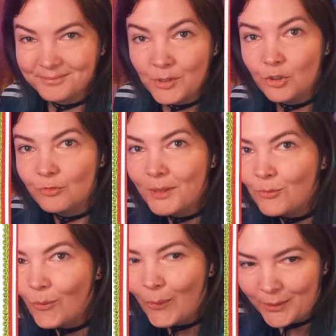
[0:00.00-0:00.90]
You've
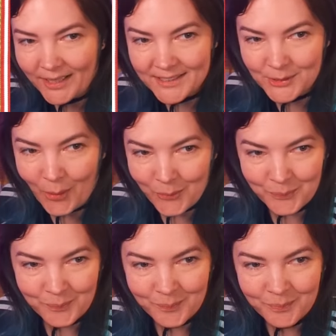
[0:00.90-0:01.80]
been warned. Let's go.
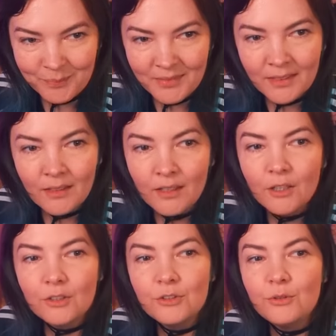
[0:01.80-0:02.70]

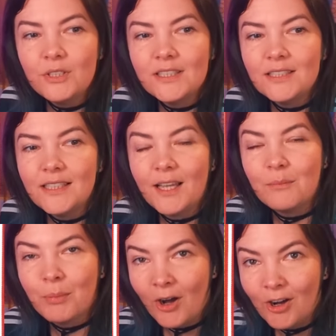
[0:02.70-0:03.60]
Nudity
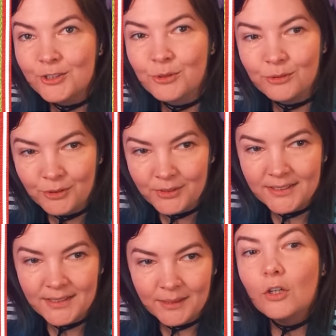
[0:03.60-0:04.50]
and partial
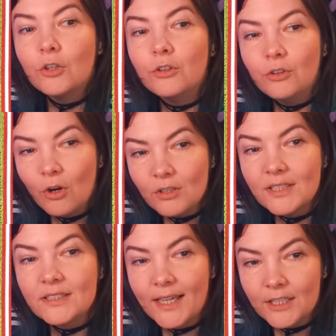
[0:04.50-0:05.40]
nudity.
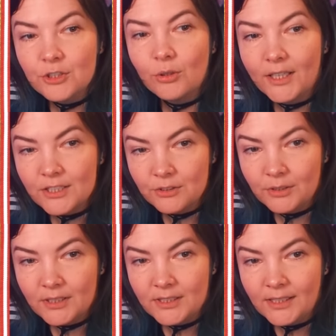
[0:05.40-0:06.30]
Non-sexualized
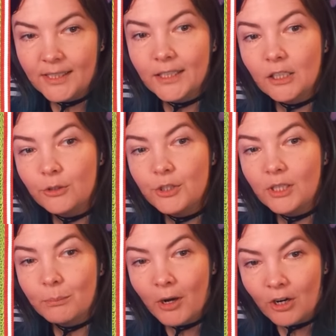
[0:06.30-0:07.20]
nudity,
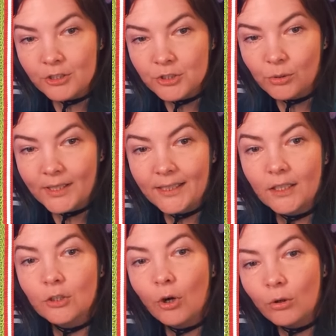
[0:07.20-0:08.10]
including partial, in
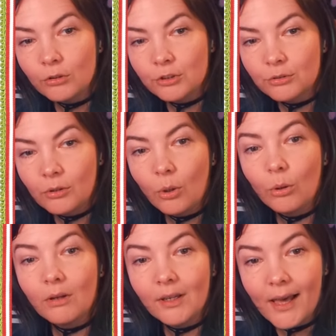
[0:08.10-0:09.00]
a cultural or
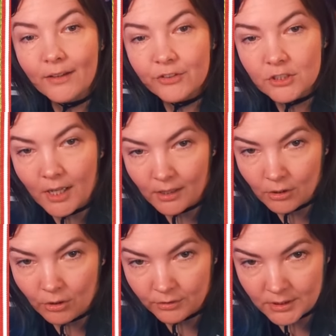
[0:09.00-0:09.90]
lifestyle
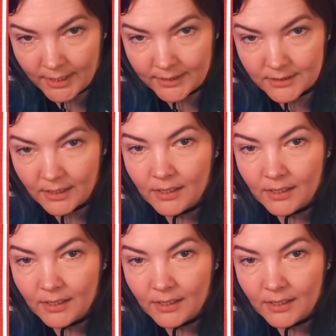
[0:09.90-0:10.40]
context,